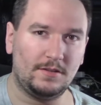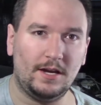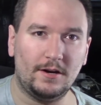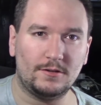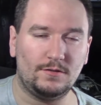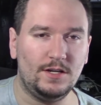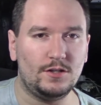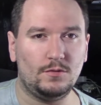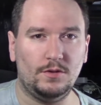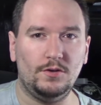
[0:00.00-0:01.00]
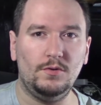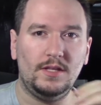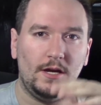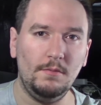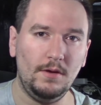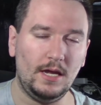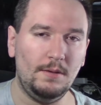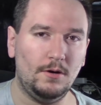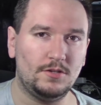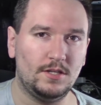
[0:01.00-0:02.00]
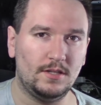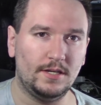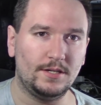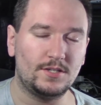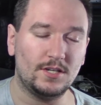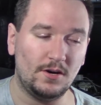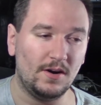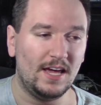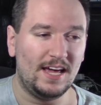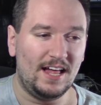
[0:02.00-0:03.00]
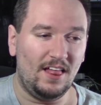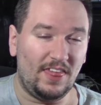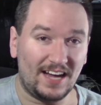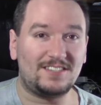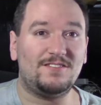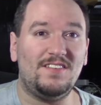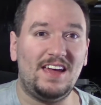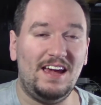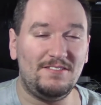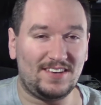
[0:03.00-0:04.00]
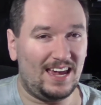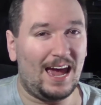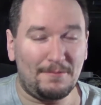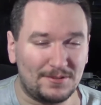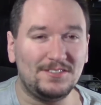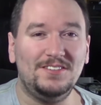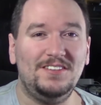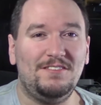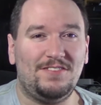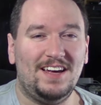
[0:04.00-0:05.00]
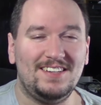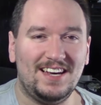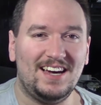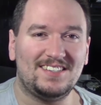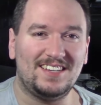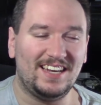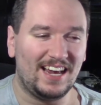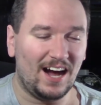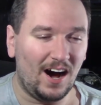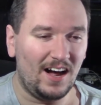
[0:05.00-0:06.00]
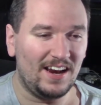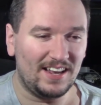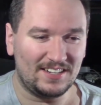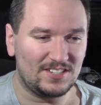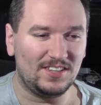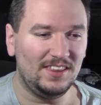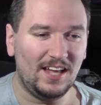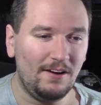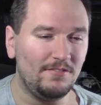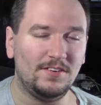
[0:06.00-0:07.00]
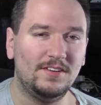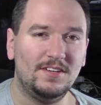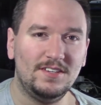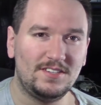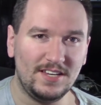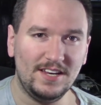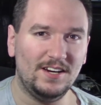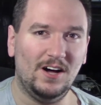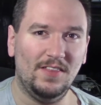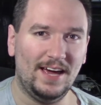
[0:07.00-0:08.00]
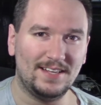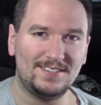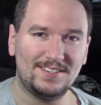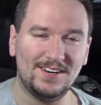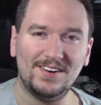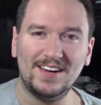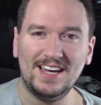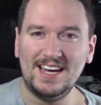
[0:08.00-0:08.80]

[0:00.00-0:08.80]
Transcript: of the characters' faces when they're doing the emotes and things. So it was absolutely fantastic, and I just loved seeing all that. So